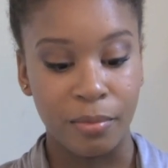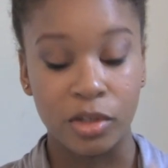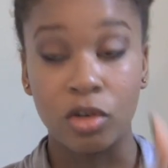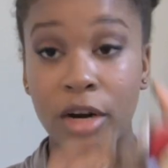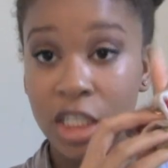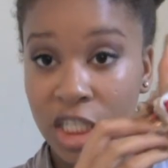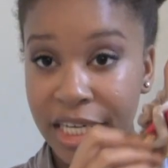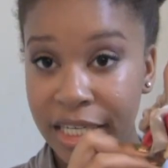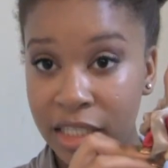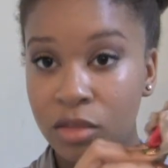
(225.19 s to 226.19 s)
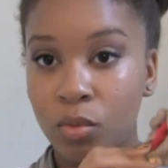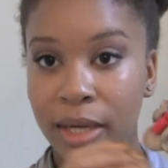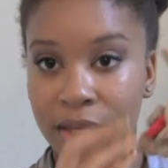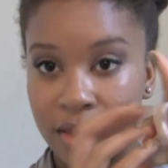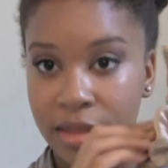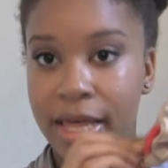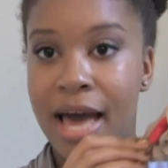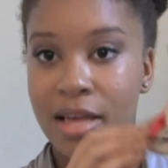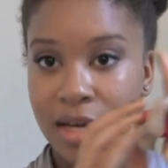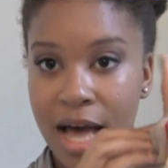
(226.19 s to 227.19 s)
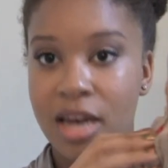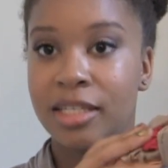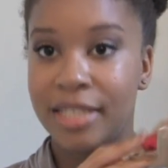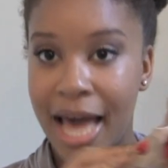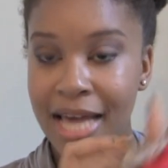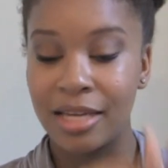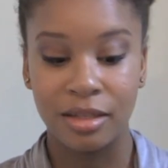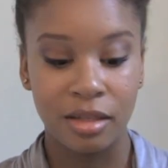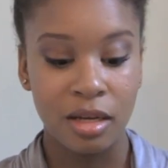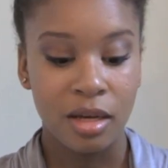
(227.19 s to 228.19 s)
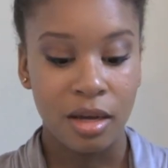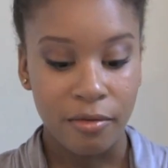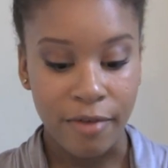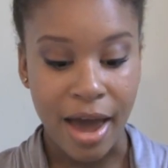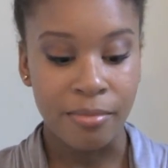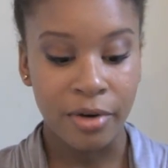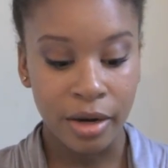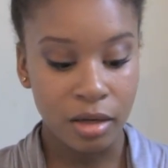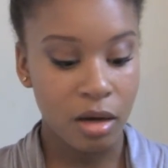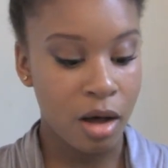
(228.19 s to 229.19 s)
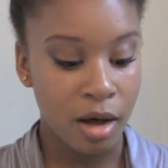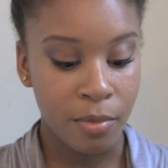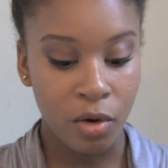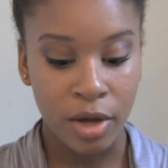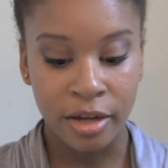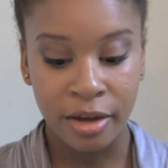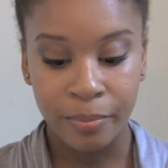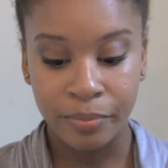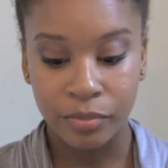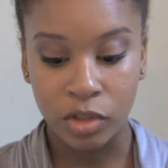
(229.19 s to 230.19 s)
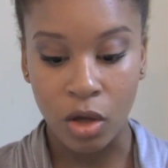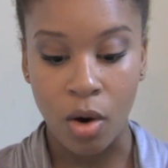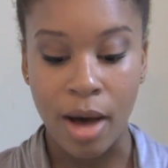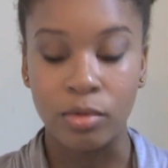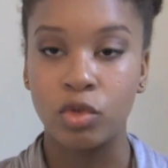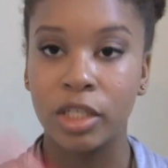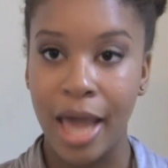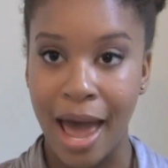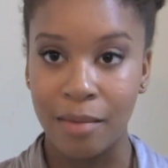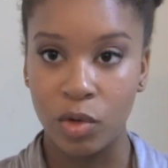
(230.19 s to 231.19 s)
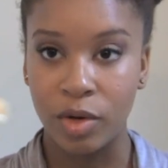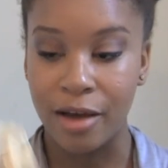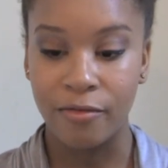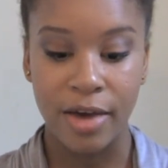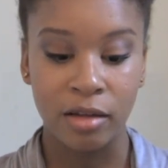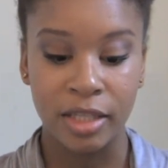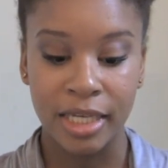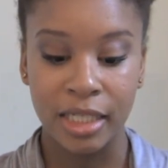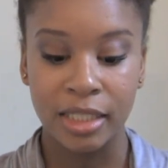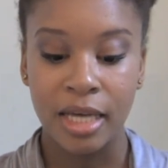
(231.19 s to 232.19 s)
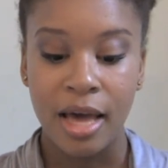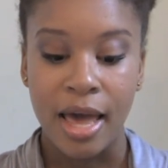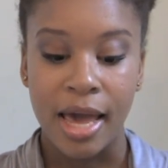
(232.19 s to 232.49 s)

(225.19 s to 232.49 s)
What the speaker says: scrunchies with that kind of satin fabric on them, so I was really happy when I found these.